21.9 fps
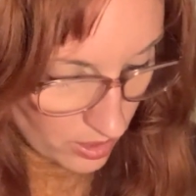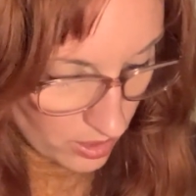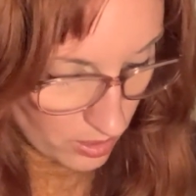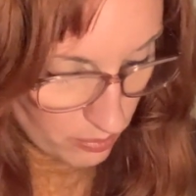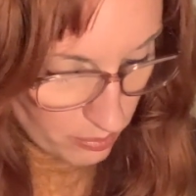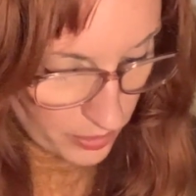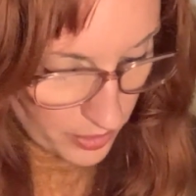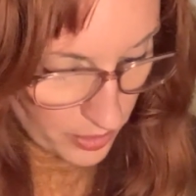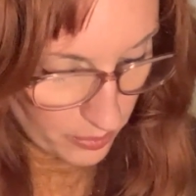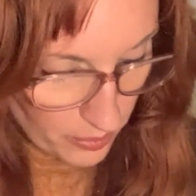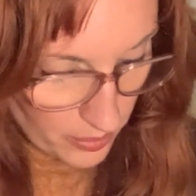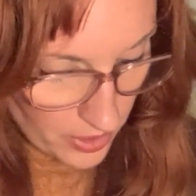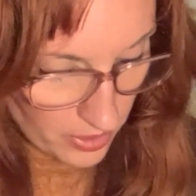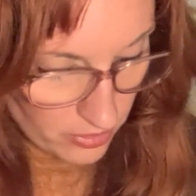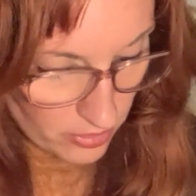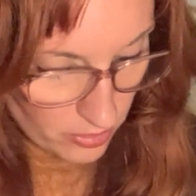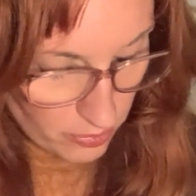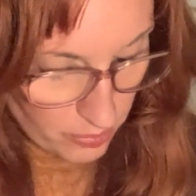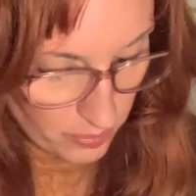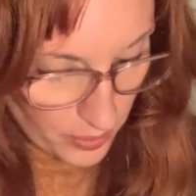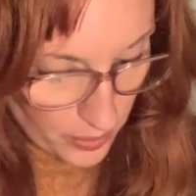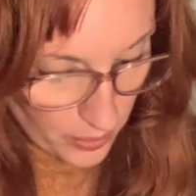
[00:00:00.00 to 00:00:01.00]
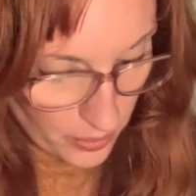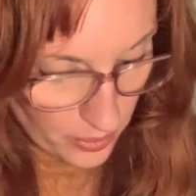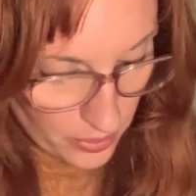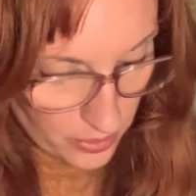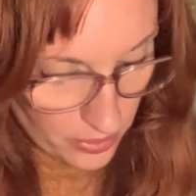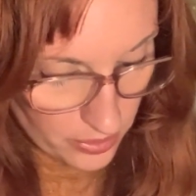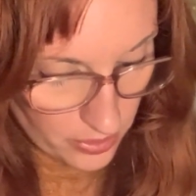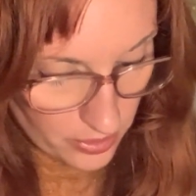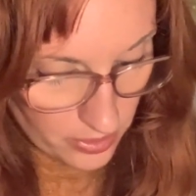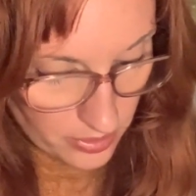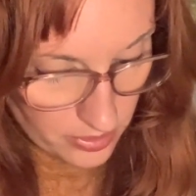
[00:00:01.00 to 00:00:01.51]
Beware of
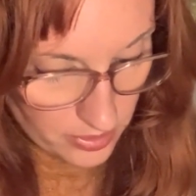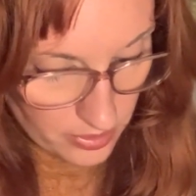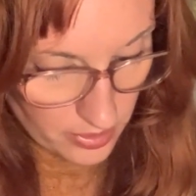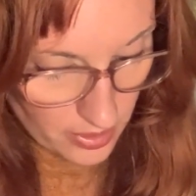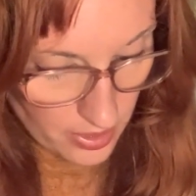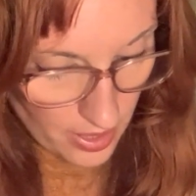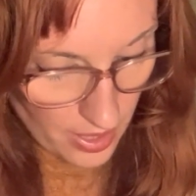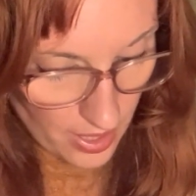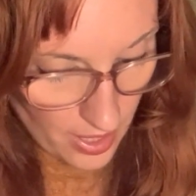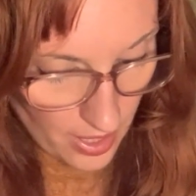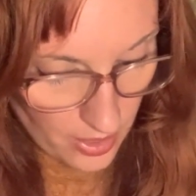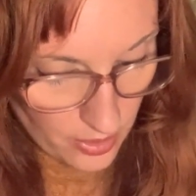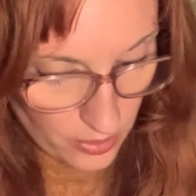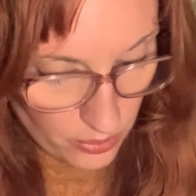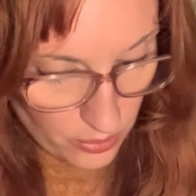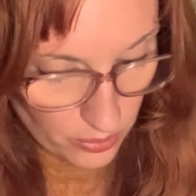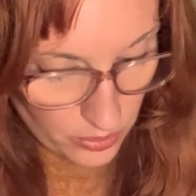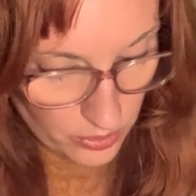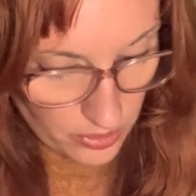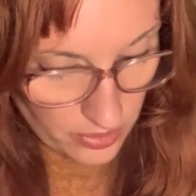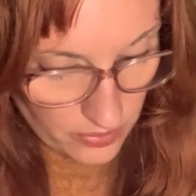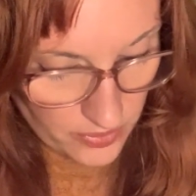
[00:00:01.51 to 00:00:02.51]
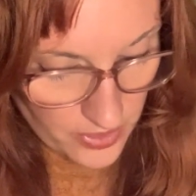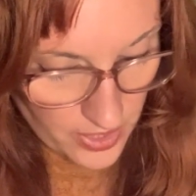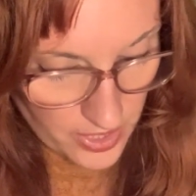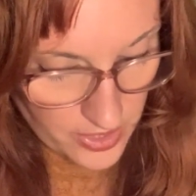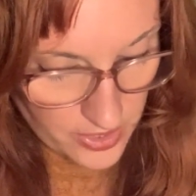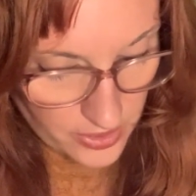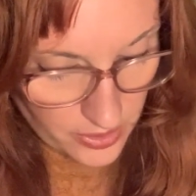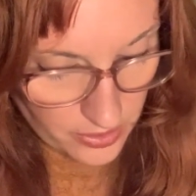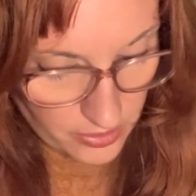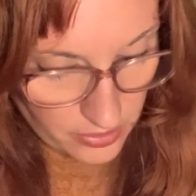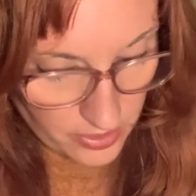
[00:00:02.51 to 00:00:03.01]
both, and all of their
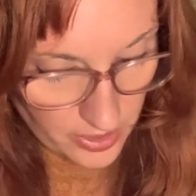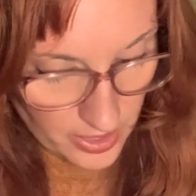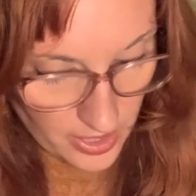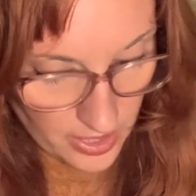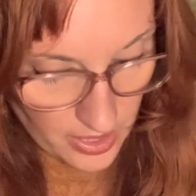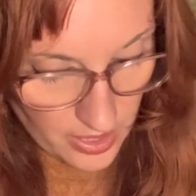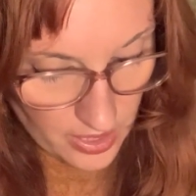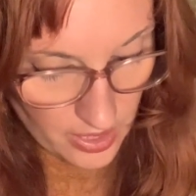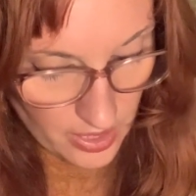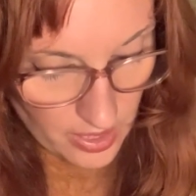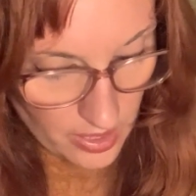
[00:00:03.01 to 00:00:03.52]
degree.